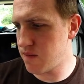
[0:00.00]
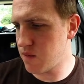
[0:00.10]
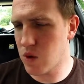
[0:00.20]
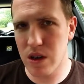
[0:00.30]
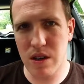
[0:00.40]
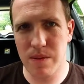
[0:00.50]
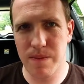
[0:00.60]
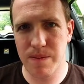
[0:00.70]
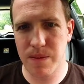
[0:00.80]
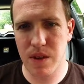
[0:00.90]
Well,
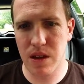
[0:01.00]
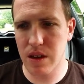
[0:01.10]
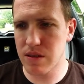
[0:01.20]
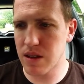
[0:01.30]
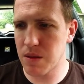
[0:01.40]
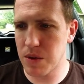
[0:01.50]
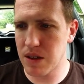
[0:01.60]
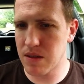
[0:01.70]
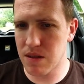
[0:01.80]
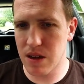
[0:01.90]
I guess that
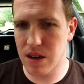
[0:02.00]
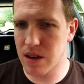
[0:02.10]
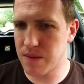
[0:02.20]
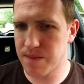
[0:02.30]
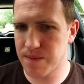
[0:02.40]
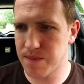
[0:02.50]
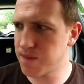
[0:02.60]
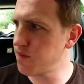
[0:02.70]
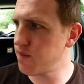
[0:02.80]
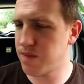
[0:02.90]
means got
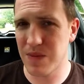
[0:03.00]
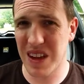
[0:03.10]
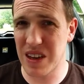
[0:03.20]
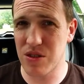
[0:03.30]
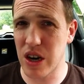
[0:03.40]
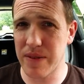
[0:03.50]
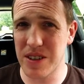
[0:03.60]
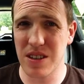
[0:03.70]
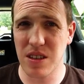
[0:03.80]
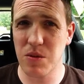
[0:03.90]
to drive it
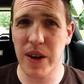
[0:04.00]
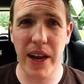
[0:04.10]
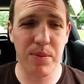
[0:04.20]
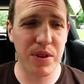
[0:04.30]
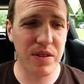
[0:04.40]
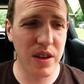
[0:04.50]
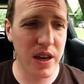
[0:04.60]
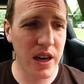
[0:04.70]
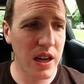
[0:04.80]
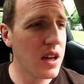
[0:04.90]
to see what happens
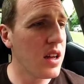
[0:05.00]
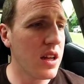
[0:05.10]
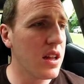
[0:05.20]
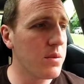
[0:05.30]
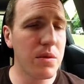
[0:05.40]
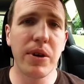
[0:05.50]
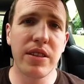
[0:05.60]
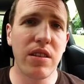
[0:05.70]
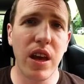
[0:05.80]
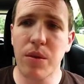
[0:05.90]
here. Let me
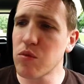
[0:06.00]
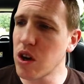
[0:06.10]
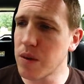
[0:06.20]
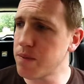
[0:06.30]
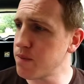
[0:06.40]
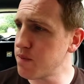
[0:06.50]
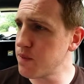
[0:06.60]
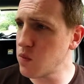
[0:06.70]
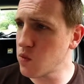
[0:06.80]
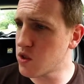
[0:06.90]
mount the camera up.
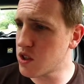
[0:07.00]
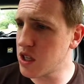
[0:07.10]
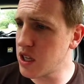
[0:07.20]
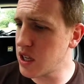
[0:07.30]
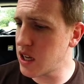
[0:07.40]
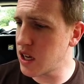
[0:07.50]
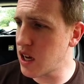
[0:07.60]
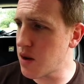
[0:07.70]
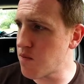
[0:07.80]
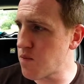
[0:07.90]
We'll see
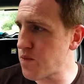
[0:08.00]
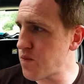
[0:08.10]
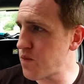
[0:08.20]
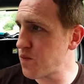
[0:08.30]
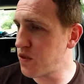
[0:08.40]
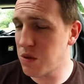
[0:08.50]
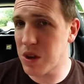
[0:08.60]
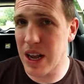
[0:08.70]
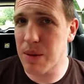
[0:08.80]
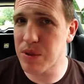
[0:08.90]

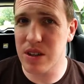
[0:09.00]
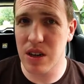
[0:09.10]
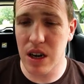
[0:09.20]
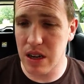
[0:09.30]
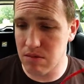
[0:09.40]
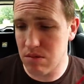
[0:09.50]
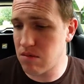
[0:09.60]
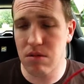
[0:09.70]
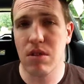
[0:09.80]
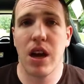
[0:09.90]
what happens here. You
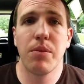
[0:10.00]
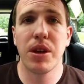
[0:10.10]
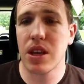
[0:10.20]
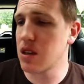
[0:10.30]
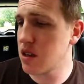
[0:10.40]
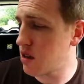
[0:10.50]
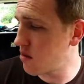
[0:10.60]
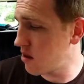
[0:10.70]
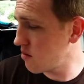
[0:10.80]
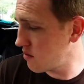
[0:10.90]
got me. I
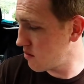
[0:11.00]
don't know.